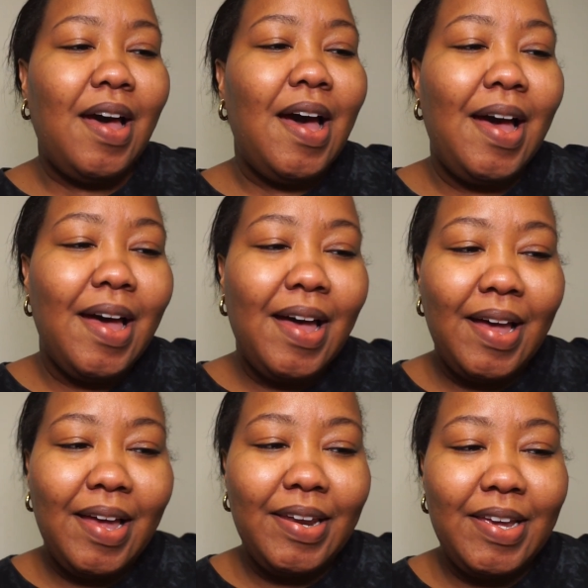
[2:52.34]

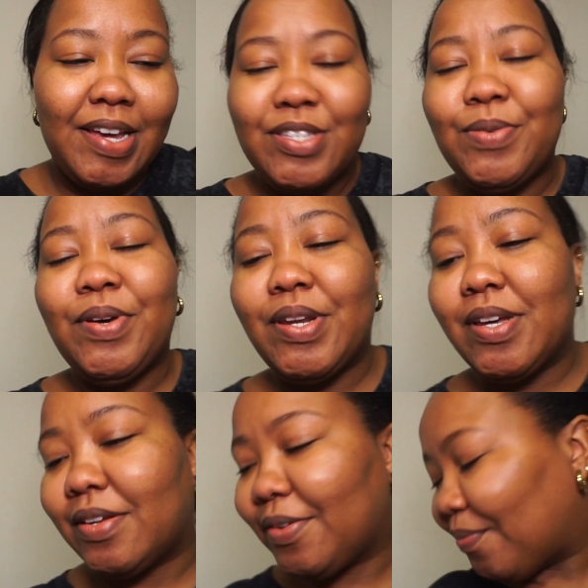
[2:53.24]
And yeah, so we're
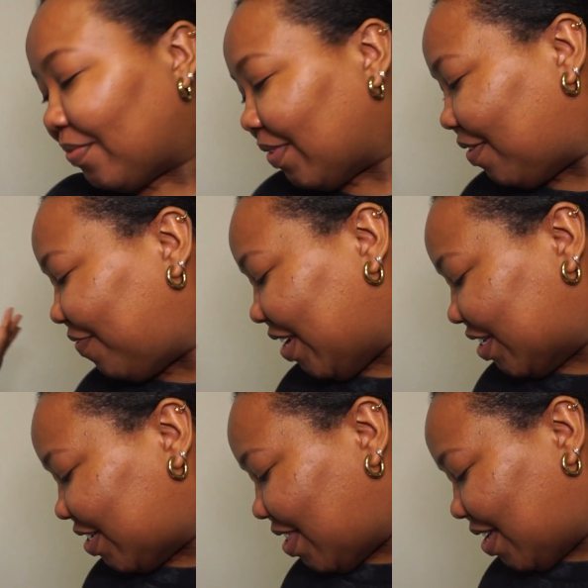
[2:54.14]
gonna
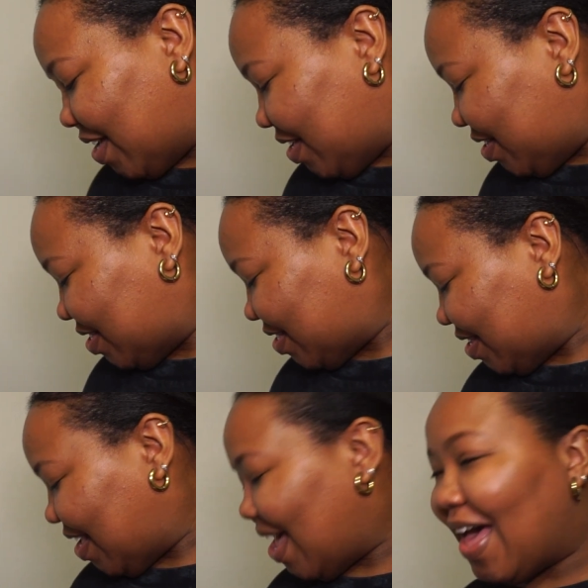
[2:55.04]
finish
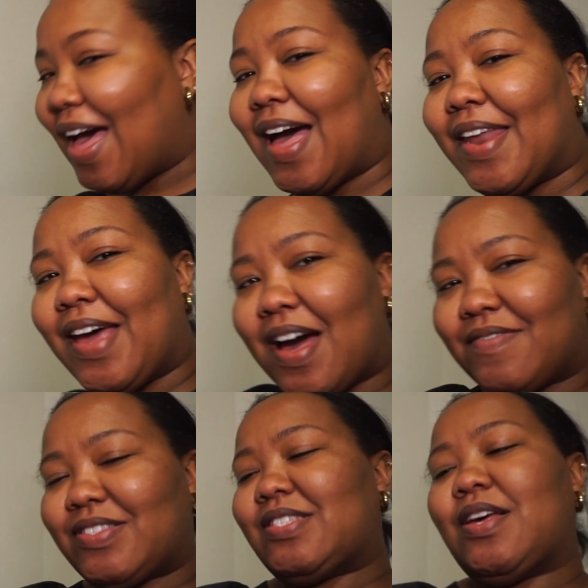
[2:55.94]
this and
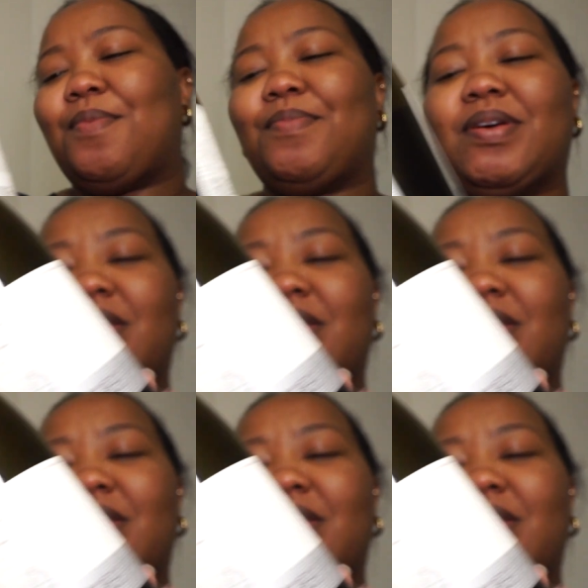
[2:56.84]
have some